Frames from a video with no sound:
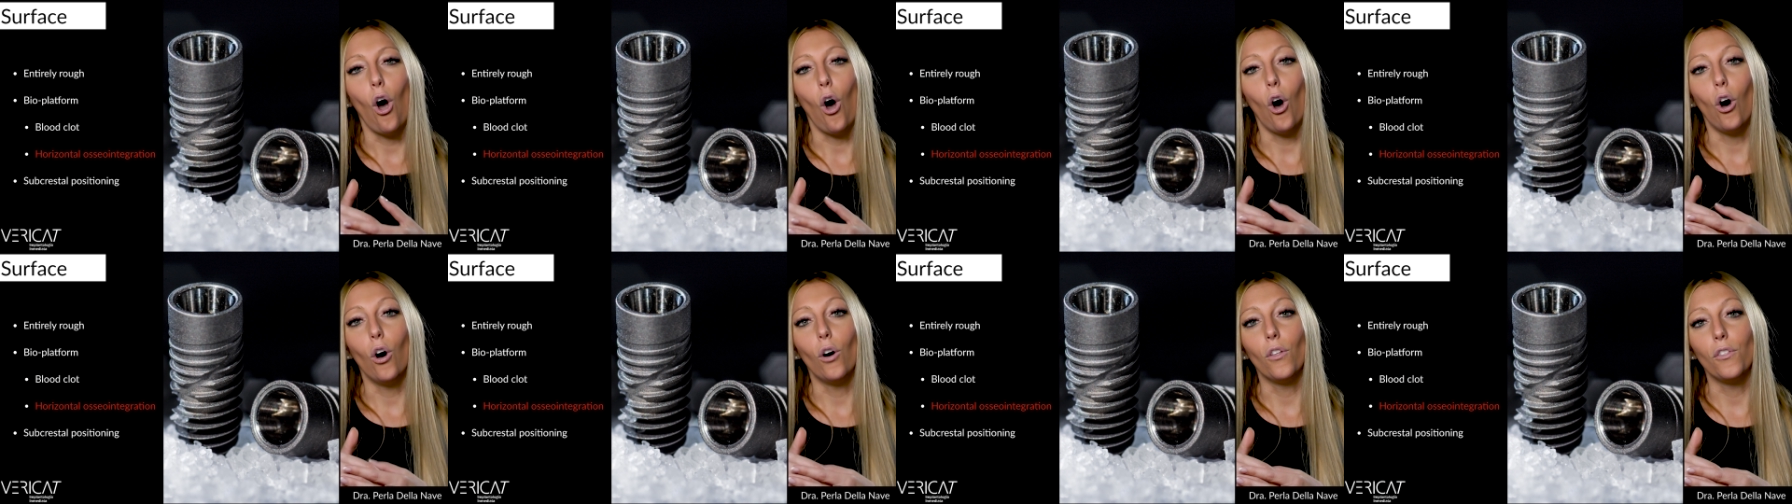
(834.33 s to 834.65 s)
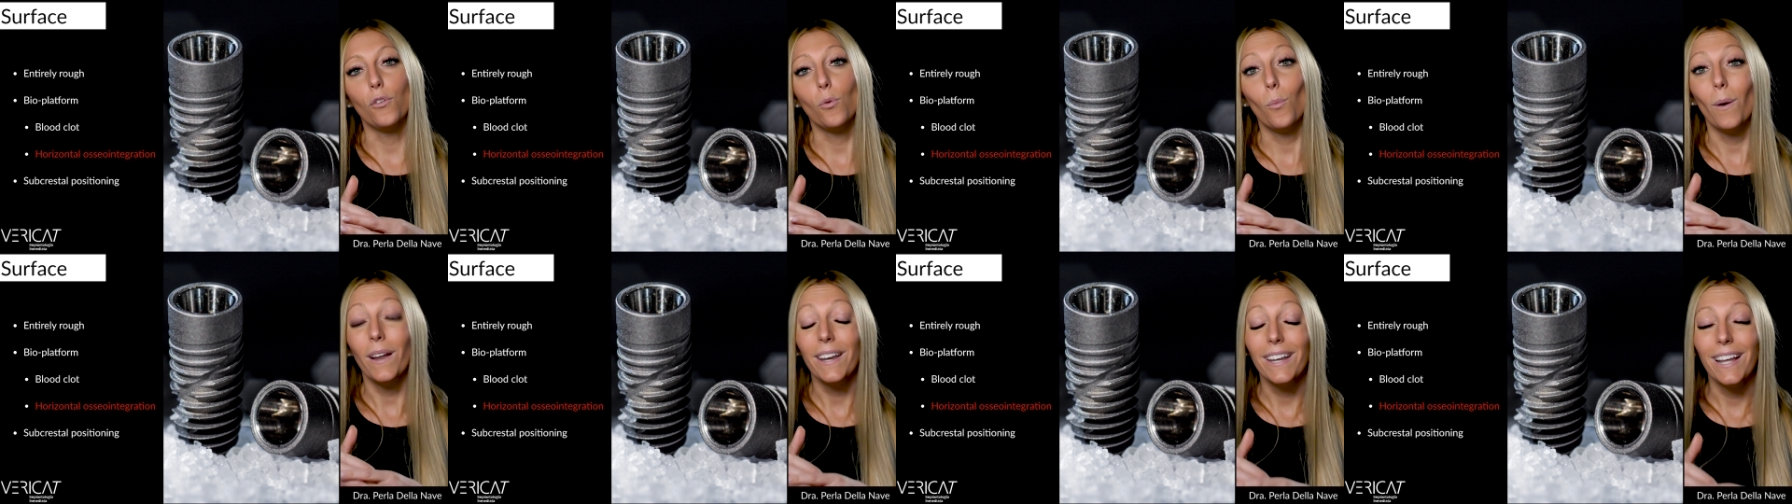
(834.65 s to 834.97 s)
On
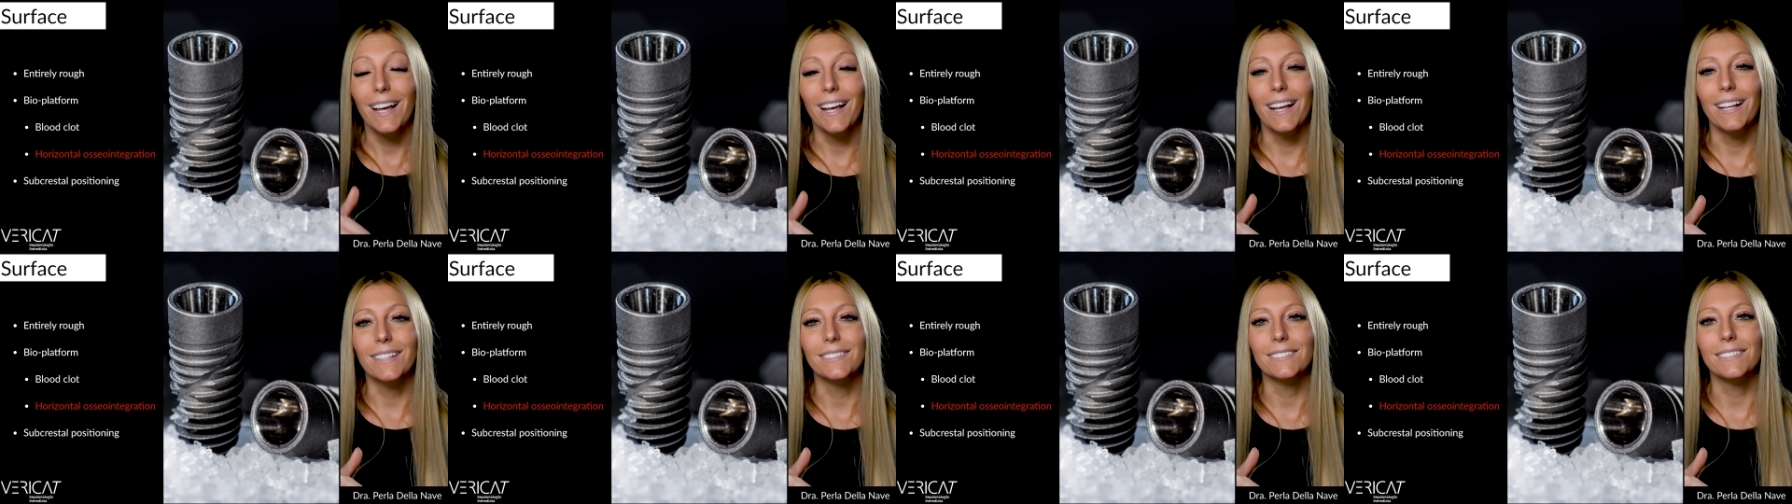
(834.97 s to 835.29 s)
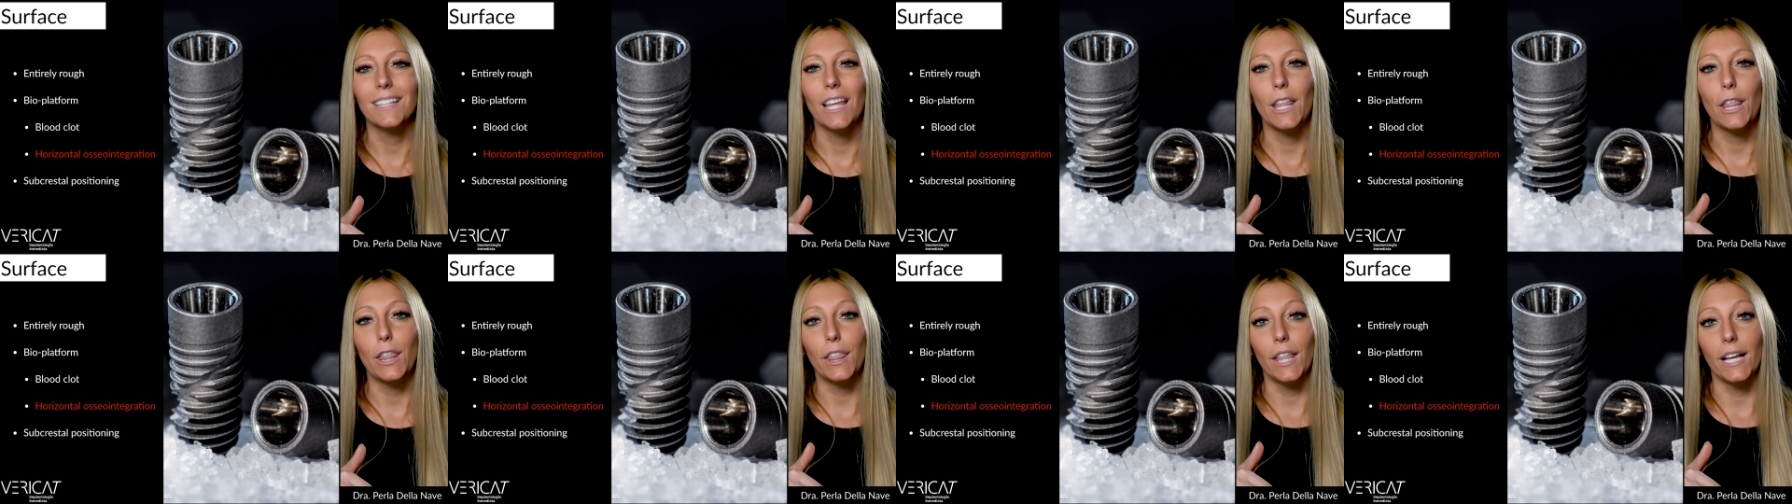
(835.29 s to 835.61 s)
the one
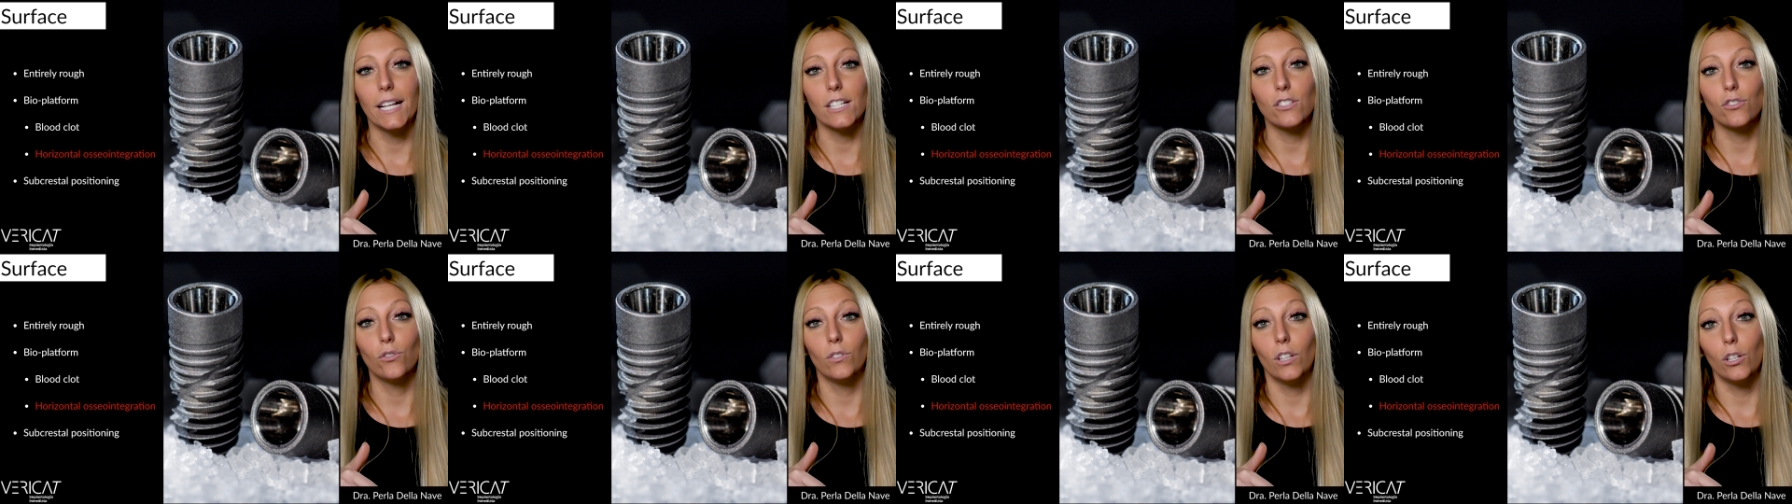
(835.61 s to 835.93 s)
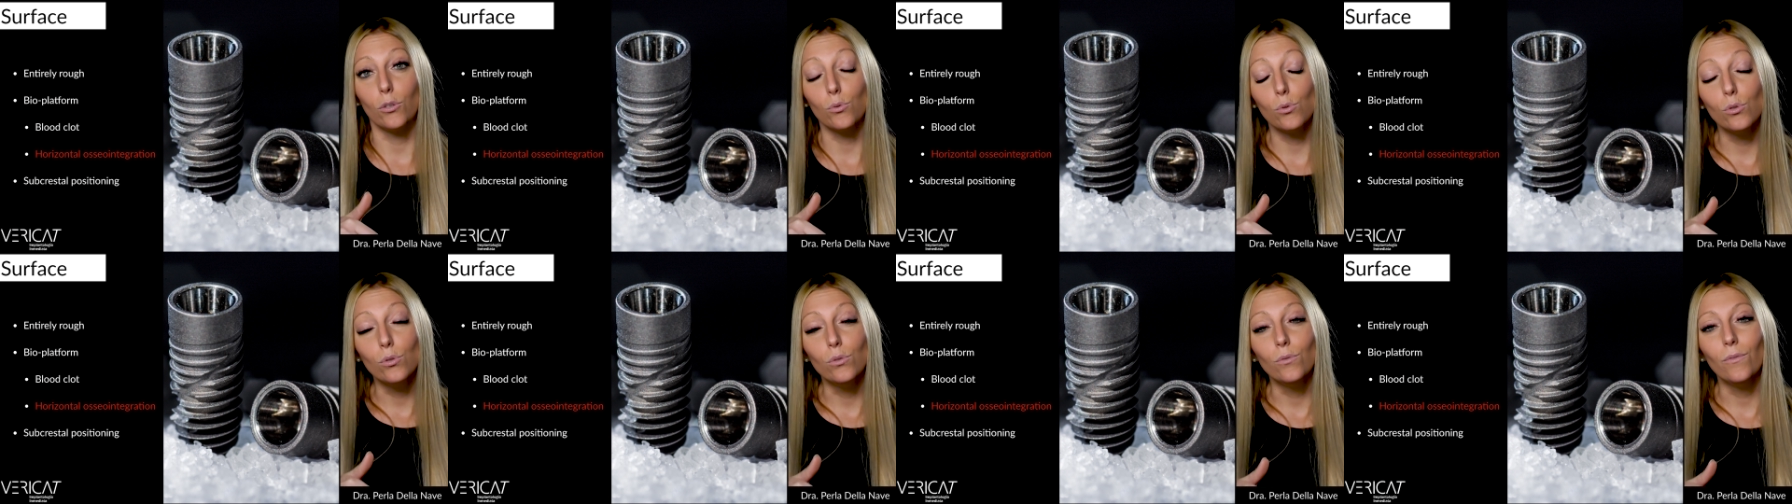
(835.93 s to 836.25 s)
hand, thanks to the
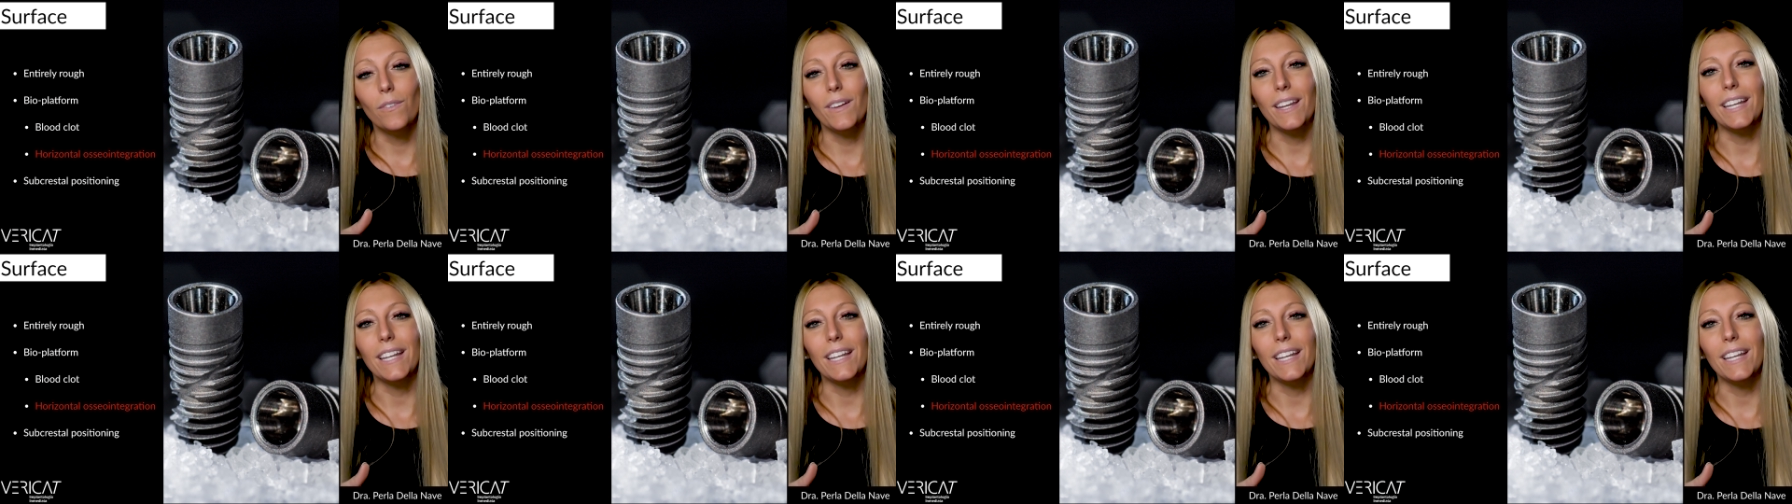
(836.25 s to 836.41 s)
groove,